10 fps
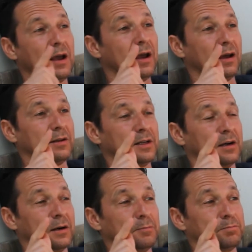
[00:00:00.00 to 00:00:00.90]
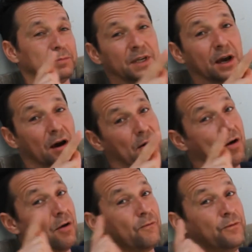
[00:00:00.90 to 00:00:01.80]
and uh, yeah,
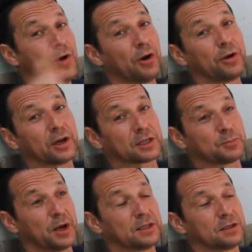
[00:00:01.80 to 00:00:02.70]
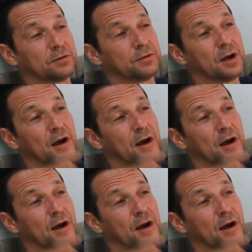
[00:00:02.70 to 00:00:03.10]
very expensive.